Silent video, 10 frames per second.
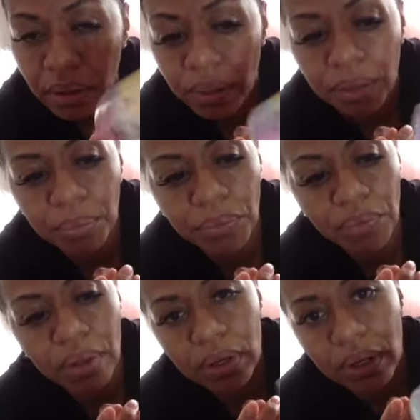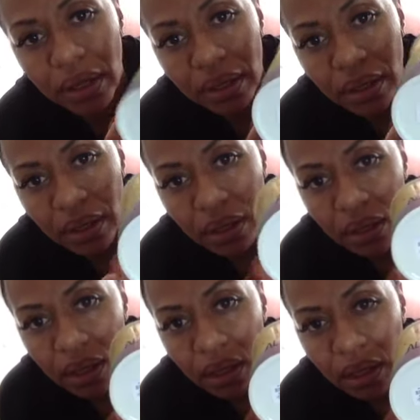it was only like
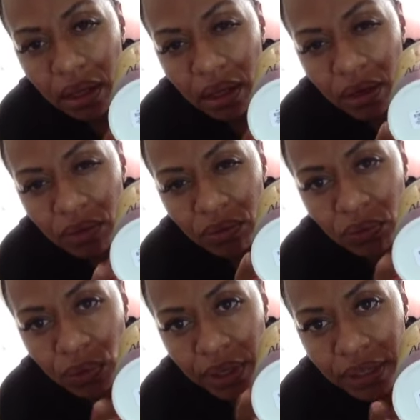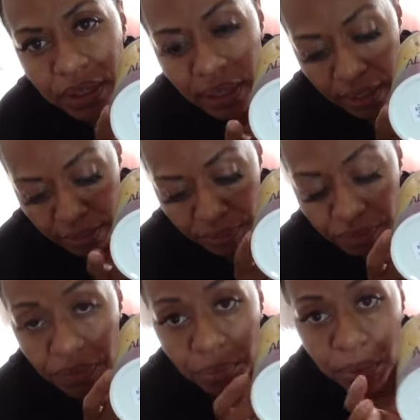$4.99
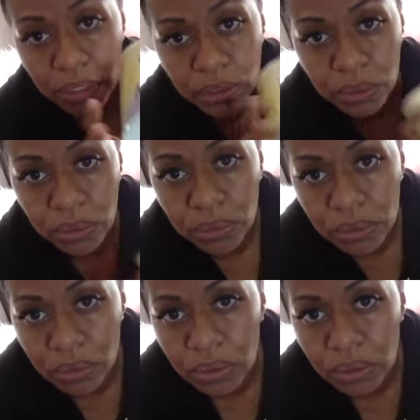from Marshalls.